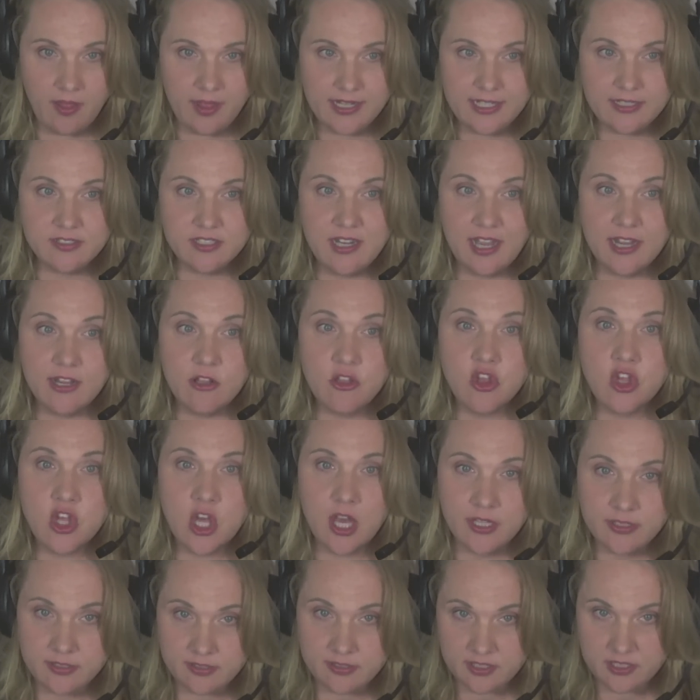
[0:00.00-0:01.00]
And it's not
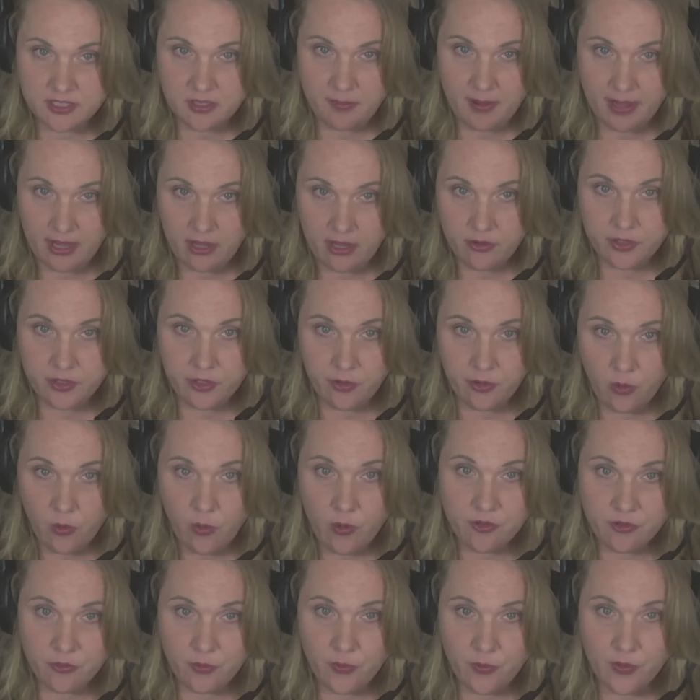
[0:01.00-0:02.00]
just about your
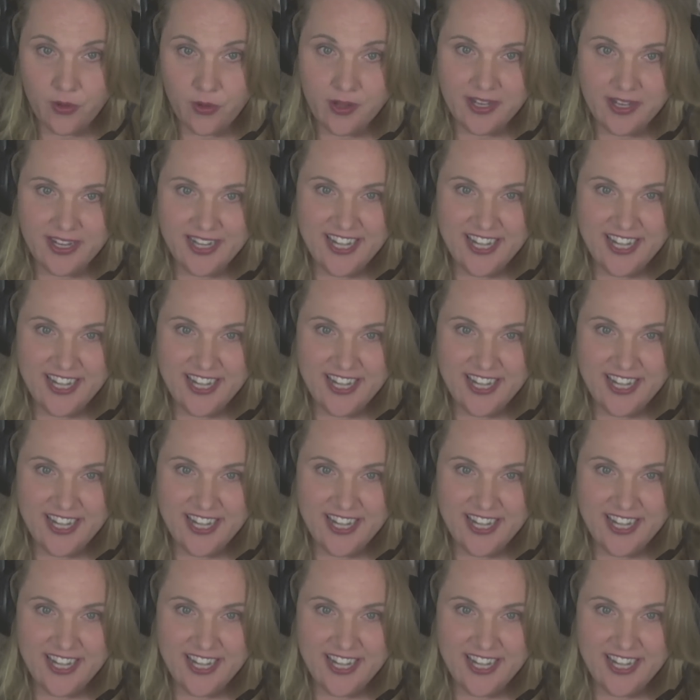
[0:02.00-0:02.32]
coursework,